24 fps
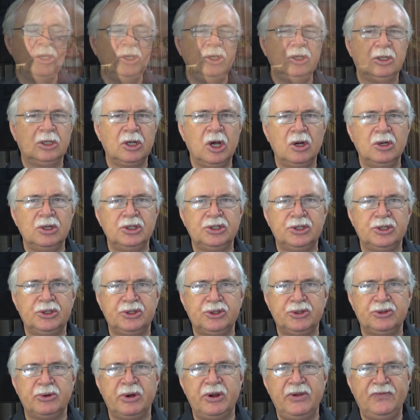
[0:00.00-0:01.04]
You'll notice
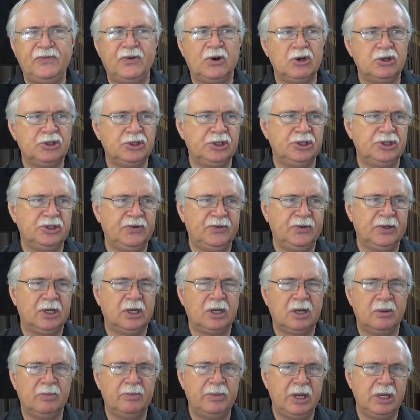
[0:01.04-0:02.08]
there's three verses. You
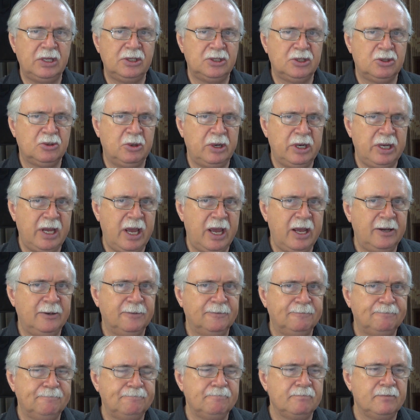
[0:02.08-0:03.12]
look on page twenty-eight,
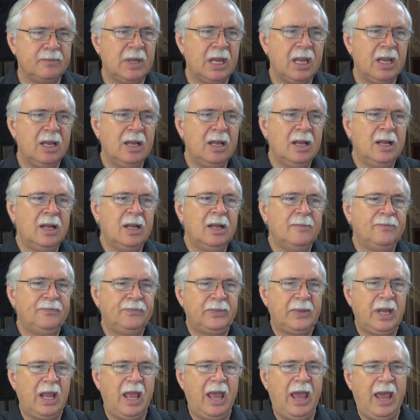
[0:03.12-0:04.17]

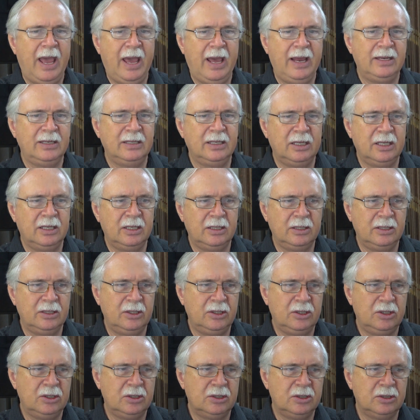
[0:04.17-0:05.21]
and
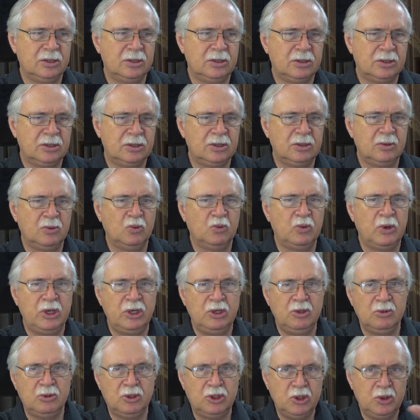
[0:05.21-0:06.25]

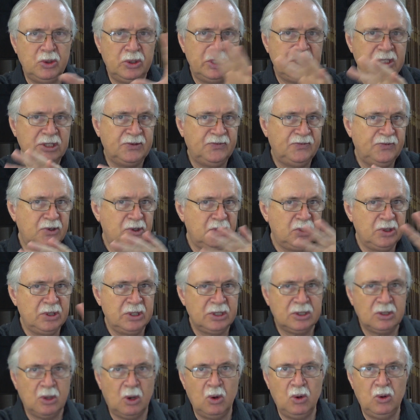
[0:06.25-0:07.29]
when you do this, if you do
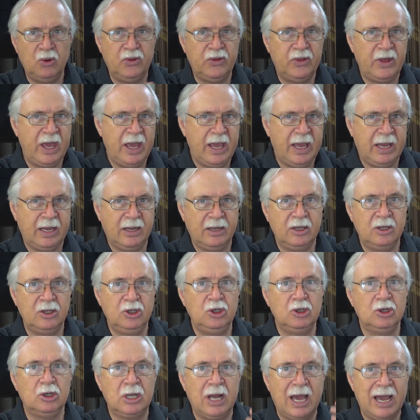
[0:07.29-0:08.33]
this whole thing,
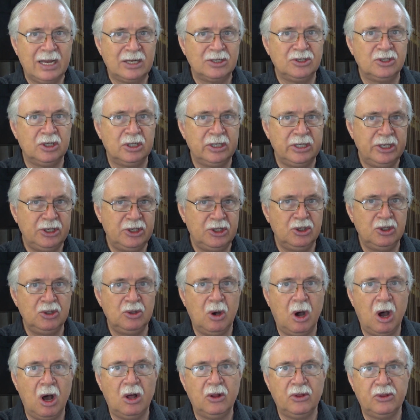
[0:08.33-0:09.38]
you'll actually
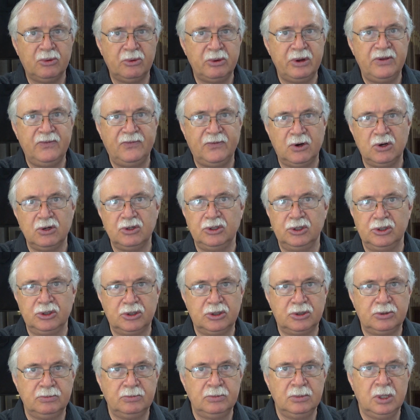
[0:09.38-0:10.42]
do all three
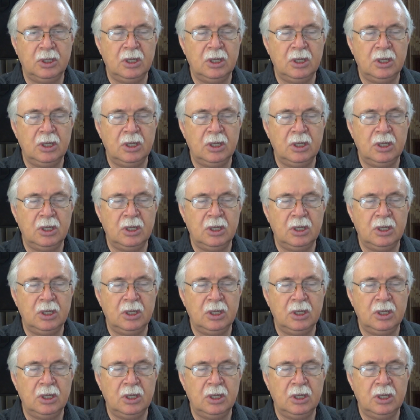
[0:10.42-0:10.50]
verses.